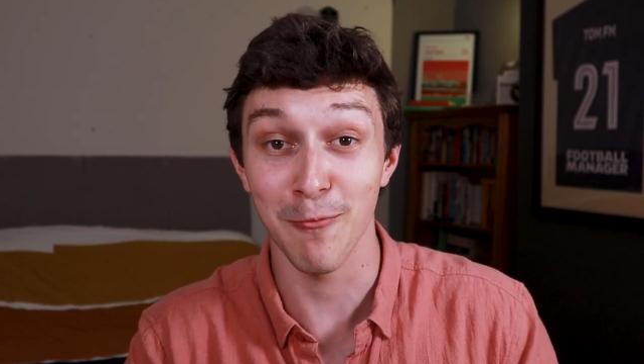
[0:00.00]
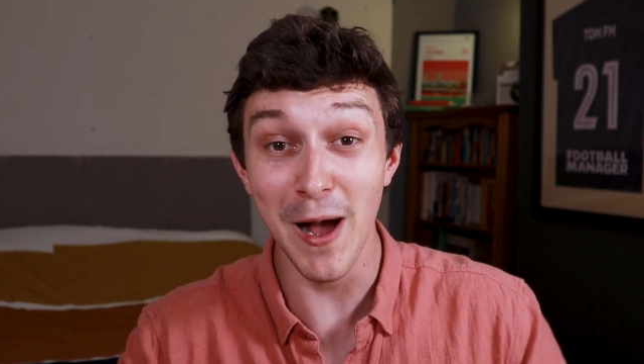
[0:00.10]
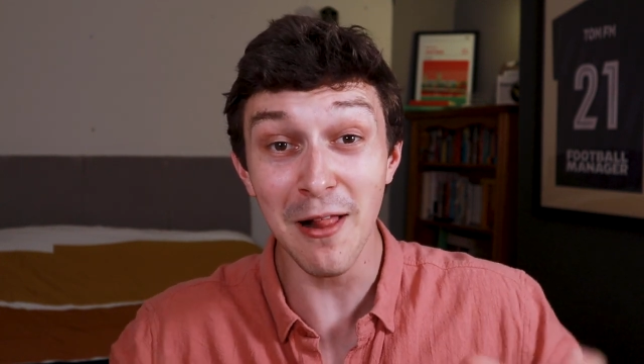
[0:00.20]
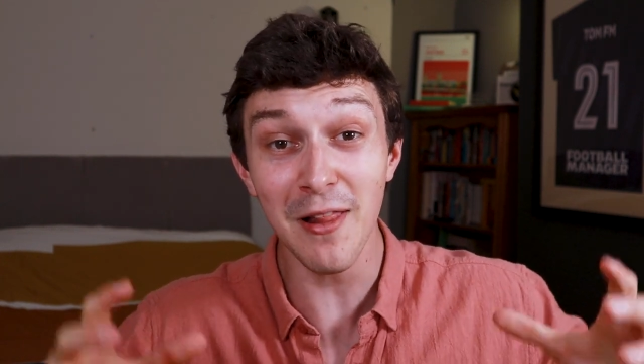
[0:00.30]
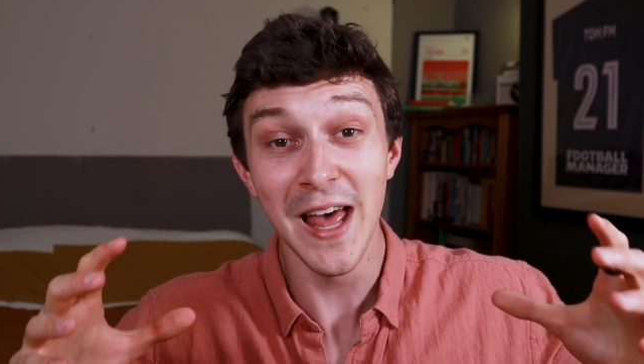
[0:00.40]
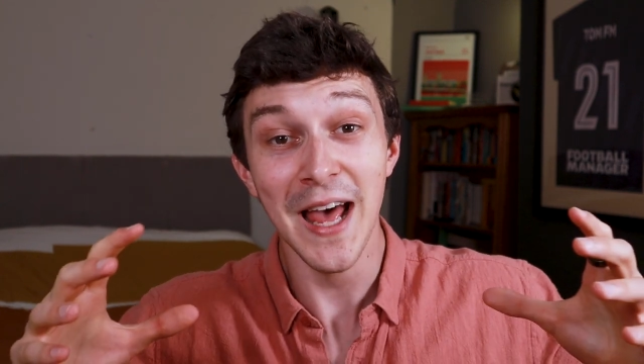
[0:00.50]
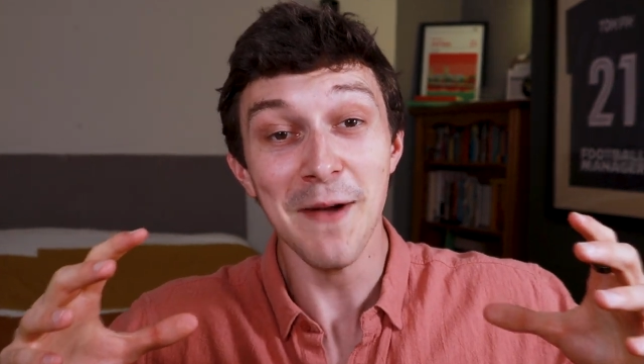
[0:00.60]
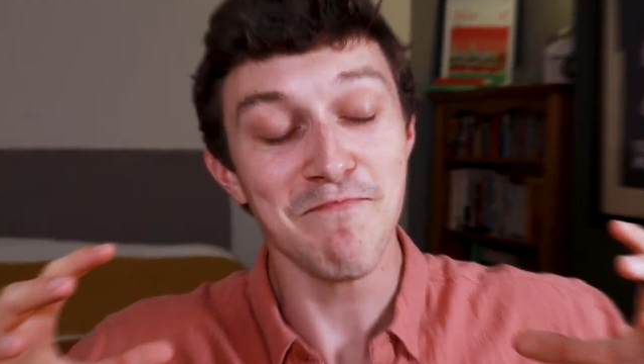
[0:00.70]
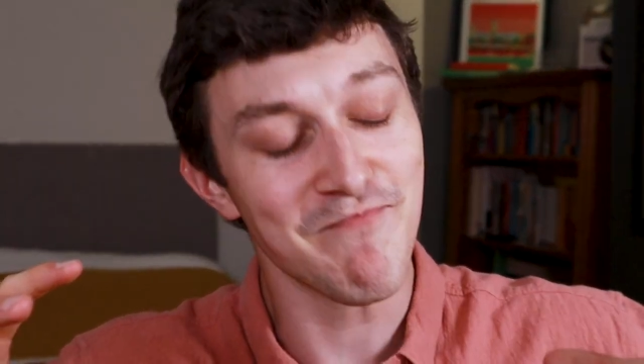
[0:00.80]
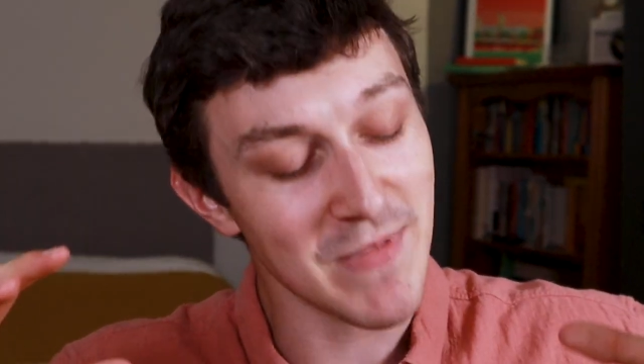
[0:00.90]
Well,
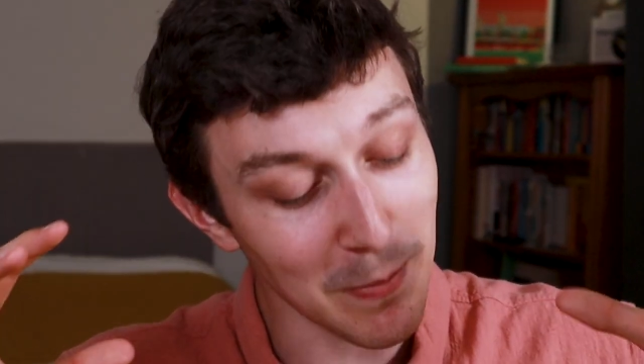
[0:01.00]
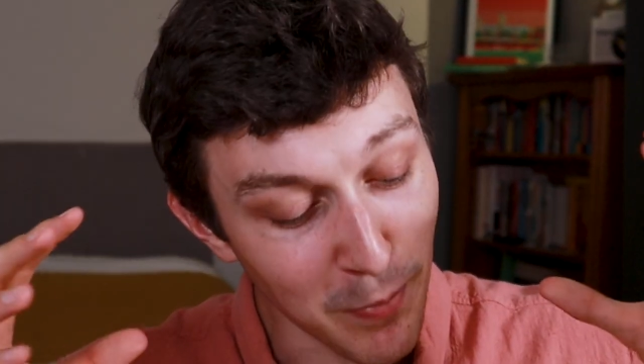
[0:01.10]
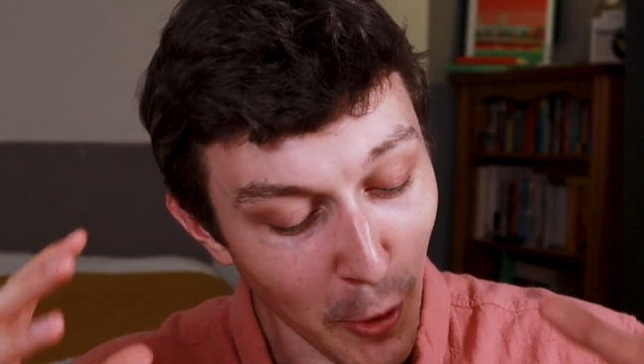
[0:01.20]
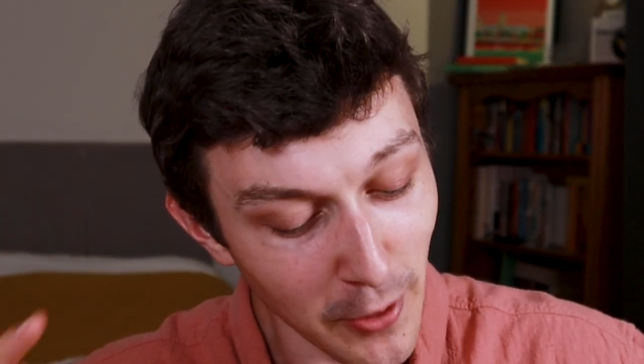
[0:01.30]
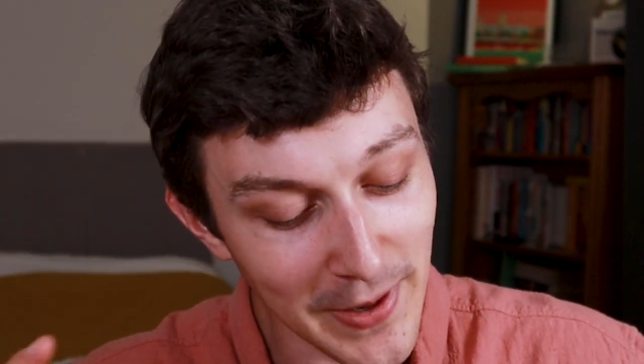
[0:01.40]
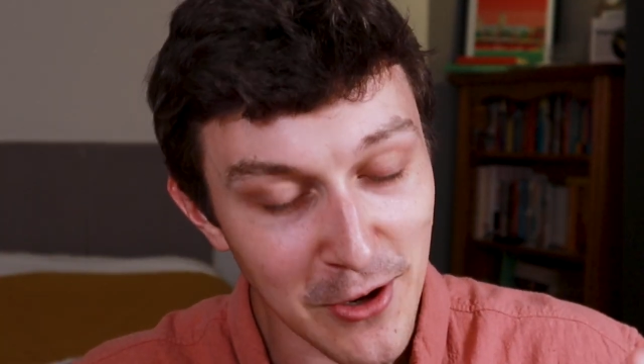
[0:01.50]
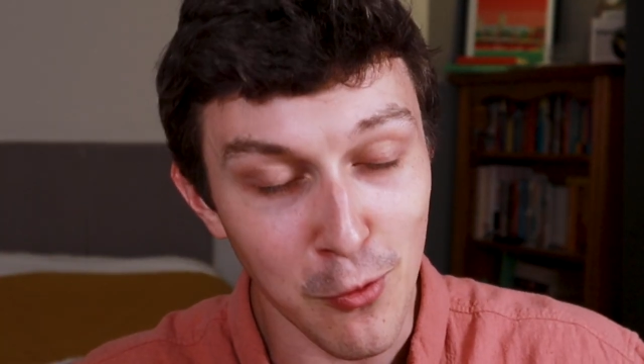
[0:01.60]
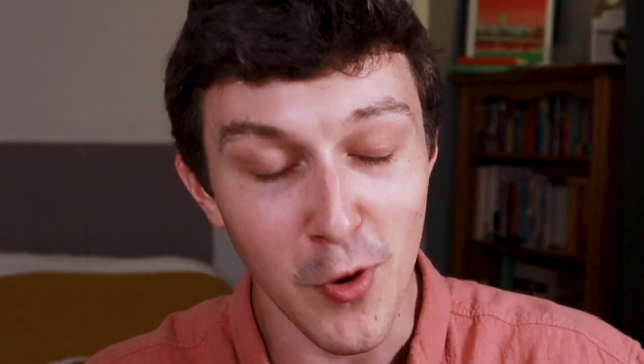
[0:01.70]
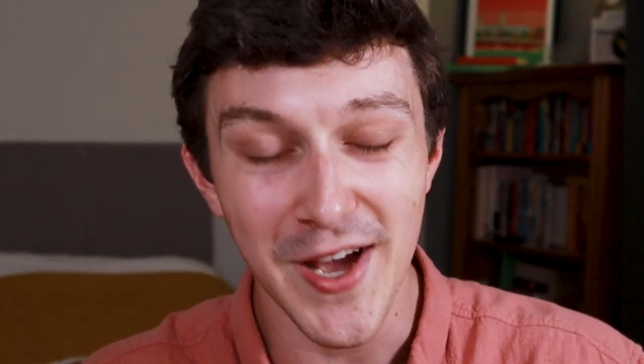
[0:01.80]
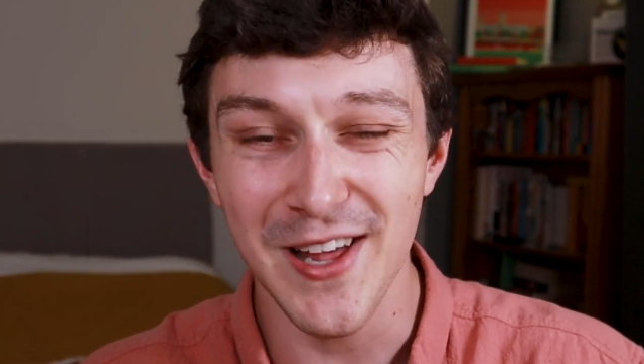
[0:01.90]
probably
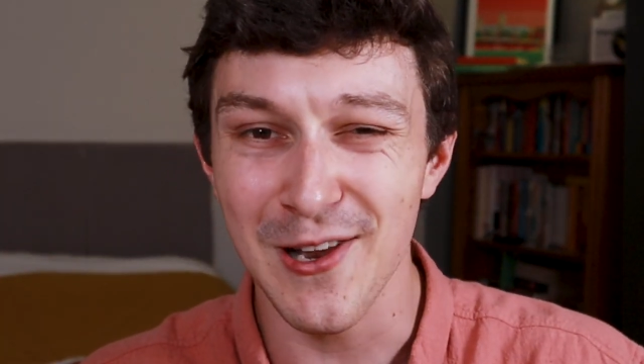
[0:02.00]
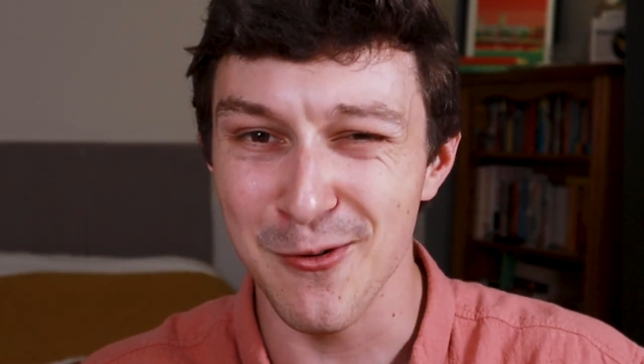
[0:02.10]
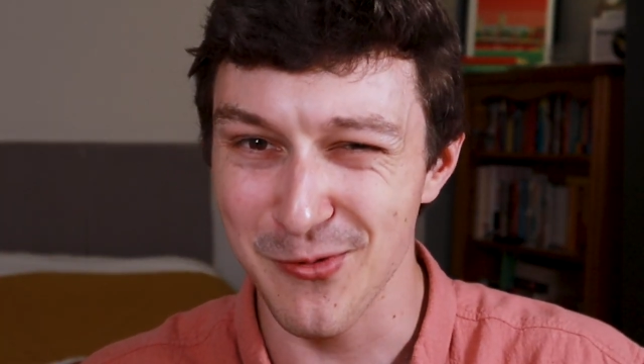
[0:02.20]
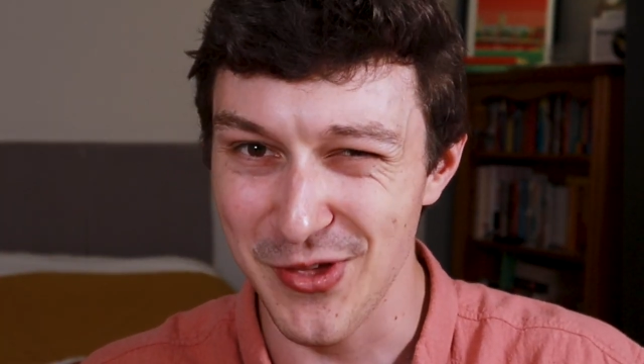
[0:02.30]
quite a long